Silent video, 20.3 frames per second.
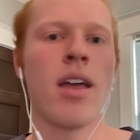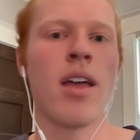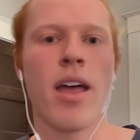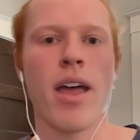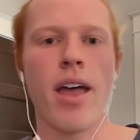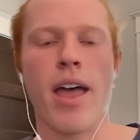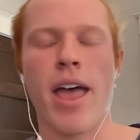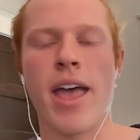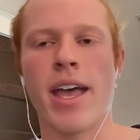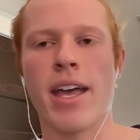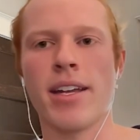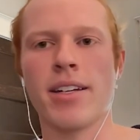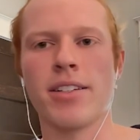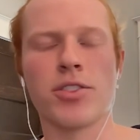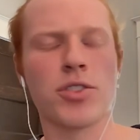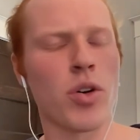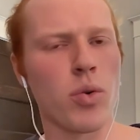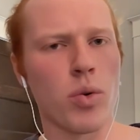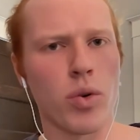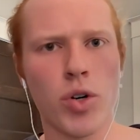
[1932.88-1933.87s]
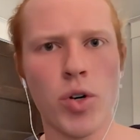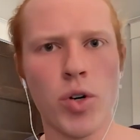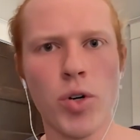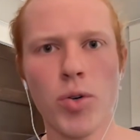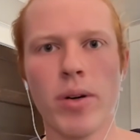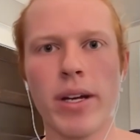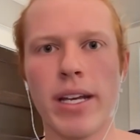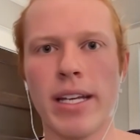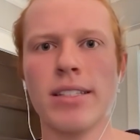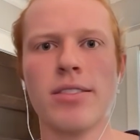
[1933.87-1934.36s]
And so who
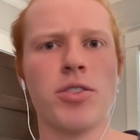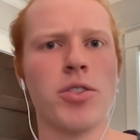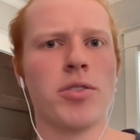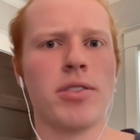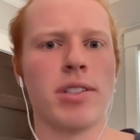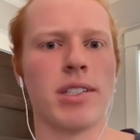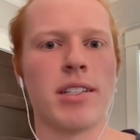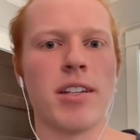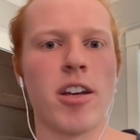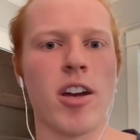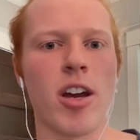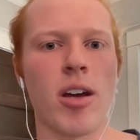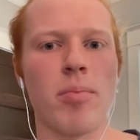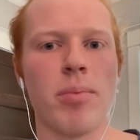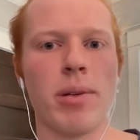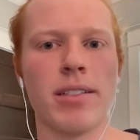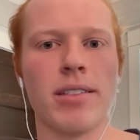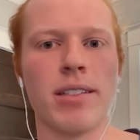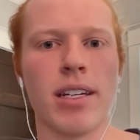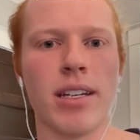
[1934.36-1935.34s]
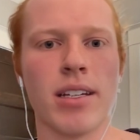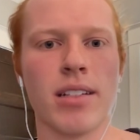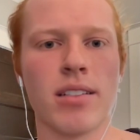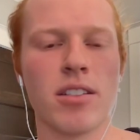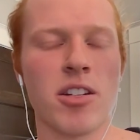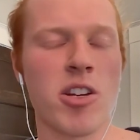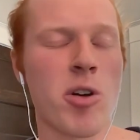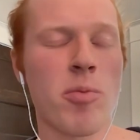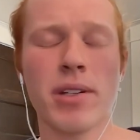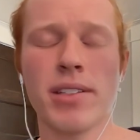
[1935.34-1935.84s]
is using TRPC?
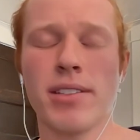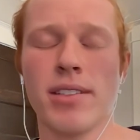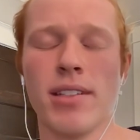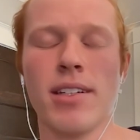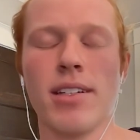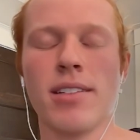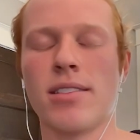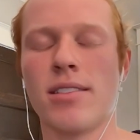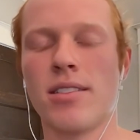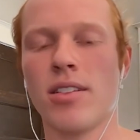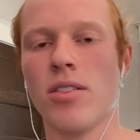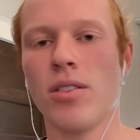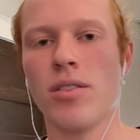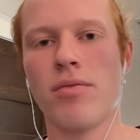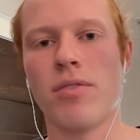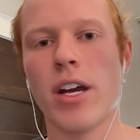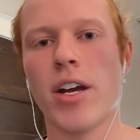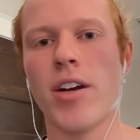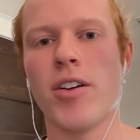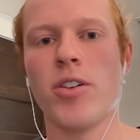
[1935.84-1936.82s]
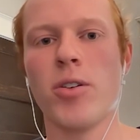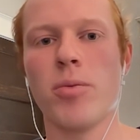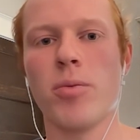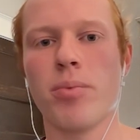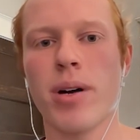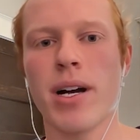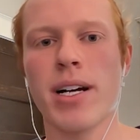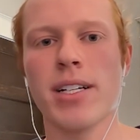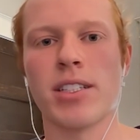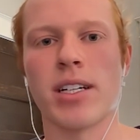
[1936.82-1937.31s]
TRPC is still a very new
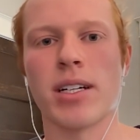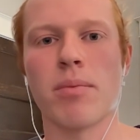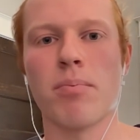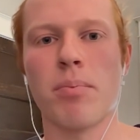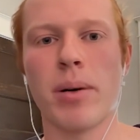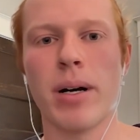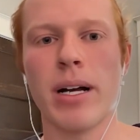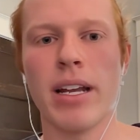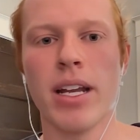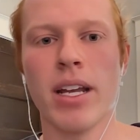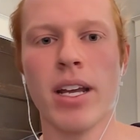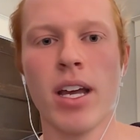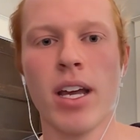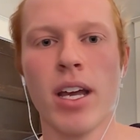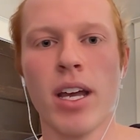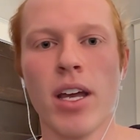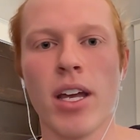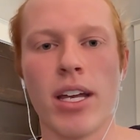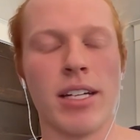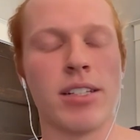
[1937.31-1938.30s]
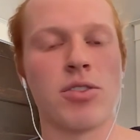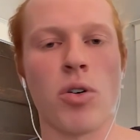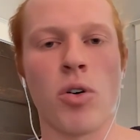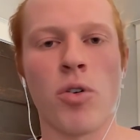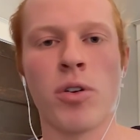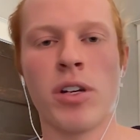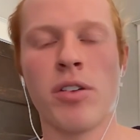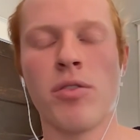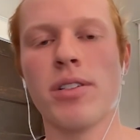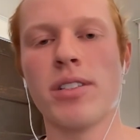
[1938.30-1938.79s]
project, but it's
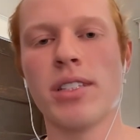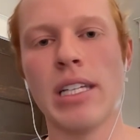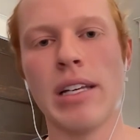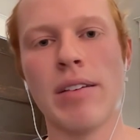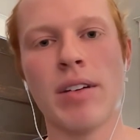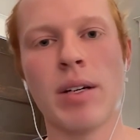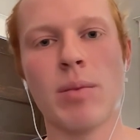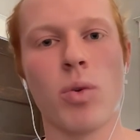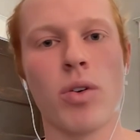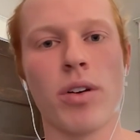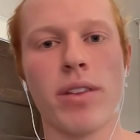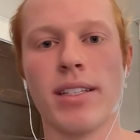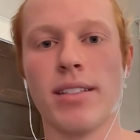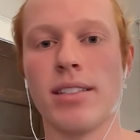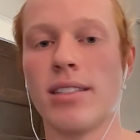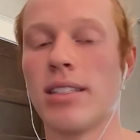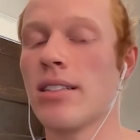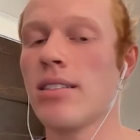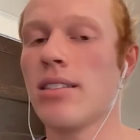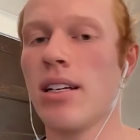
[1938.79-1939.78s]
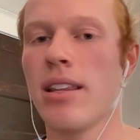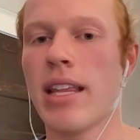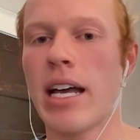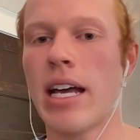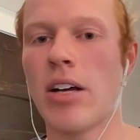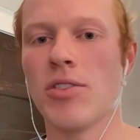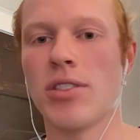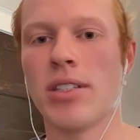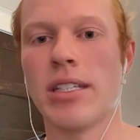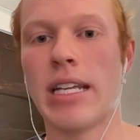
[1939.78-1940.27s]
already receiving more than
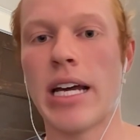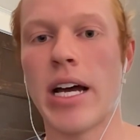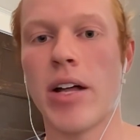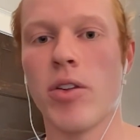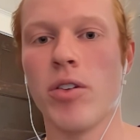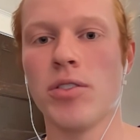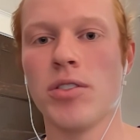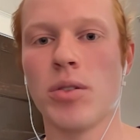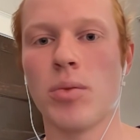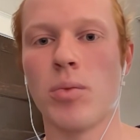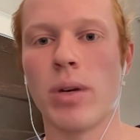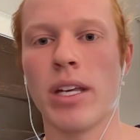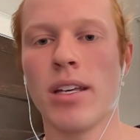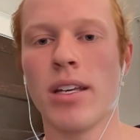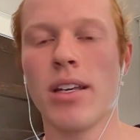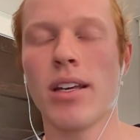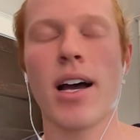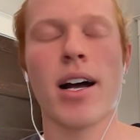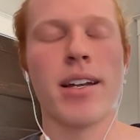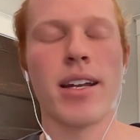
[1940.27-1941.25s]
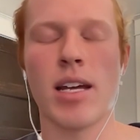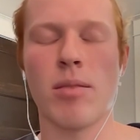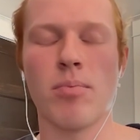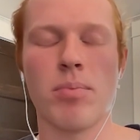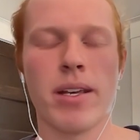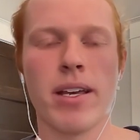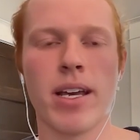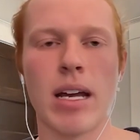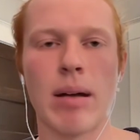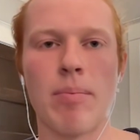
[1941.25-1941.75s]
60,000 downloads a week on
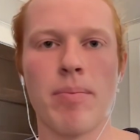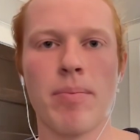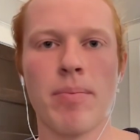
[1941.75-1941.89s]
NPM.